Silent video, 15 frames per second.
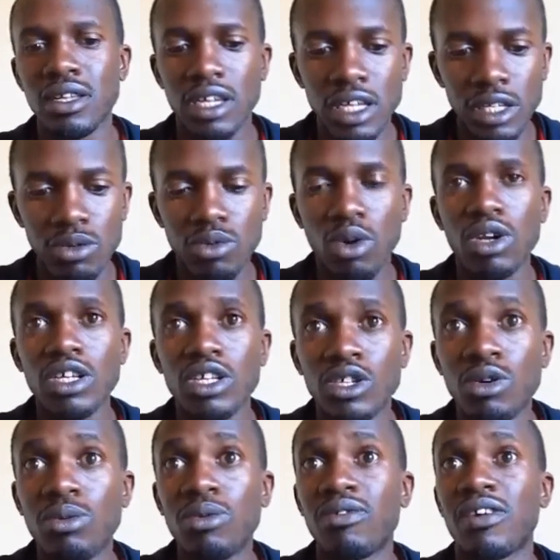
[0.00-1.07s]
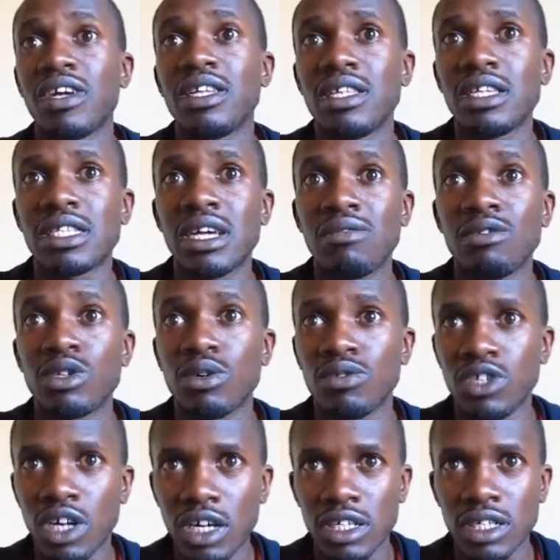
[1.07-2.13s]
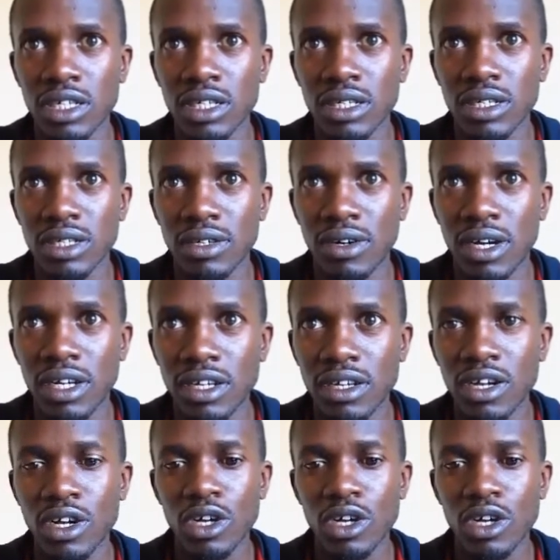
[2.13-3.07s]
his role is to provide the service of charging, right?